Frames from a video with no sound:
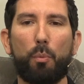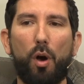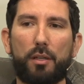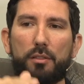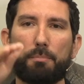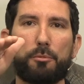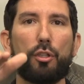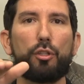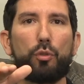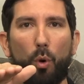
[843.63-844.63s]
walked up to
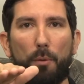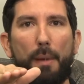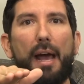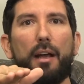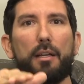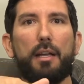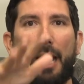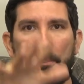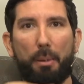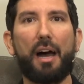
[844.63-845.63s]
the doormat
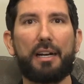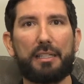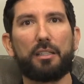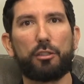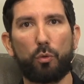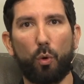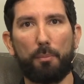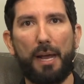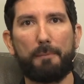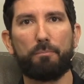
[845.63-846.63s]
and pottied on the
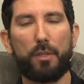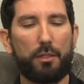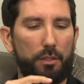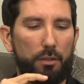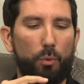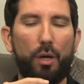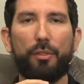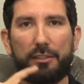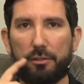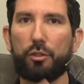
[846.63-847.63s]
doormat. Well,
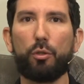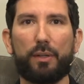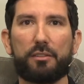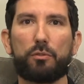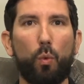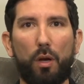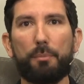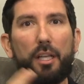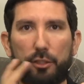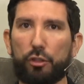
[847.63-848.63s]
that's 2 reasons. 1,
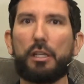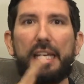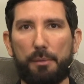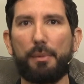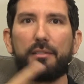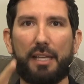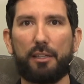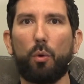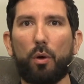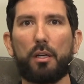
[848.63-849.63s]
because you're taking them out
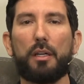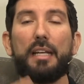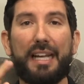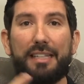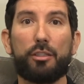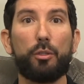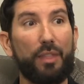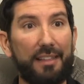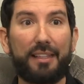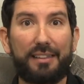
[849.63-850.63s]
that door. And 2,
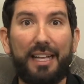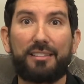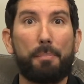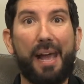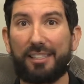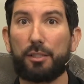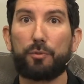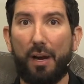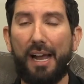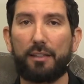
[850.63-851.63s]
they think that's a patch of
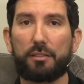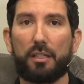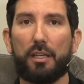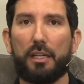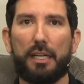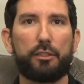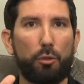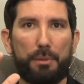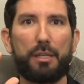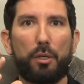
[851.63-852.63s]
grass. And
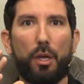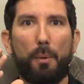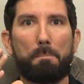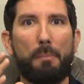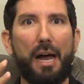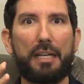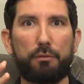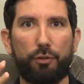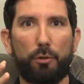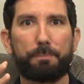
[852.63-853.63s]
so be
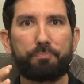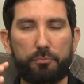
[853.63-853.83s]
mindful,